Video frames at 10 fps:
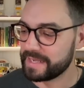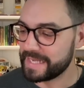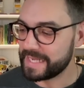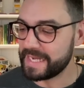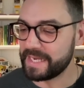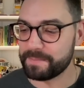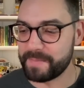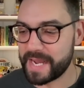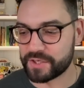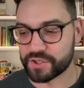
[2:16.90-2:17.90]
it
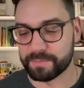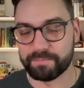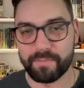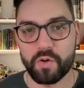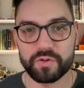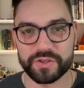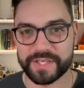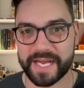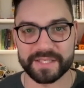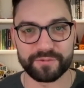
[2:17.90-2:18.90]
makes the most
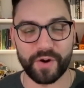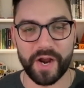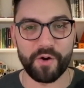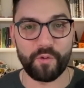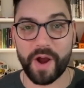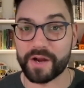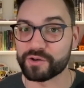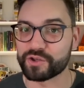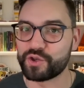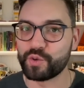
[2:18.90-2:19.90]
sense for Aaron
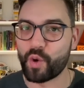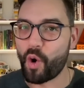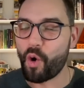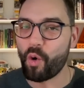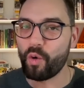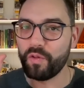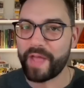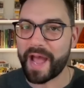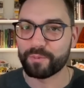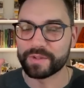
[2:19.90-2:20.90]
Rodgers to hold
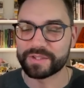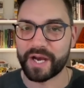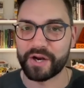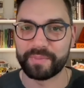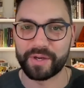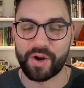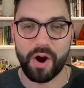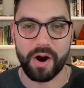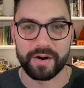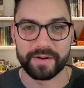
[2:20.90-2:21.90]
that retirement
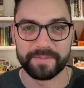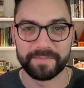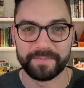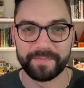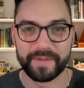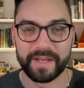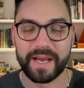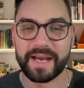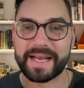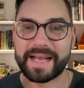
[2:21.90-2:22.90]
card.
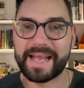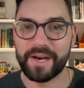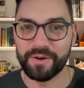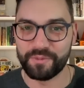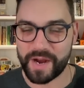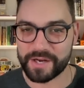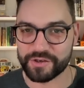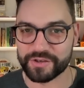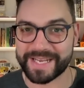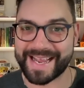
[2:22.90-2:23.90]
Aaron
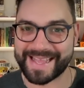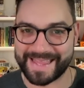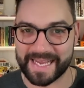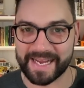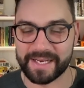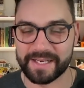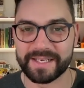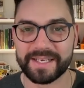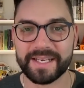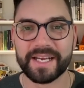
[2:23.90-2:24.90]
Rodgers, I think,
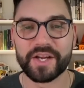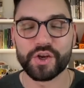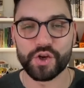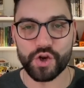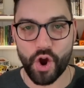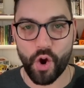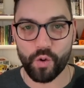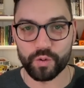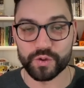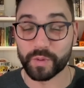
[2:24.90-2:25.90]

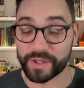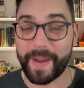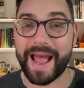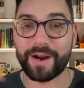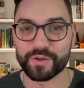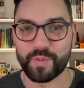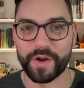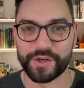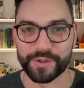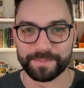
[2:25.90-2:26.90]
knows what the Packers want
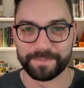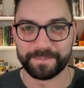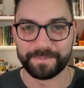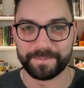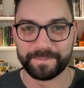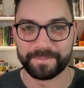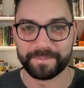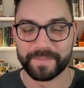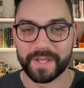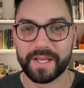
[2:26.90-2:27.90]
to do.
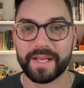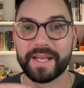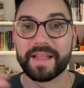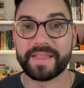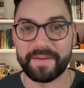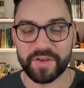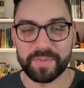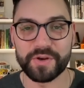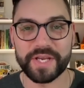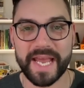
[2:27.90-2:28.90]
They've
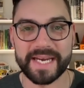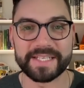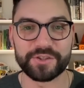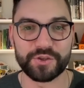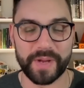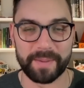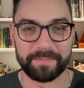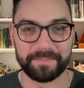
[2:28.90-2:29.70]
communicated it to him.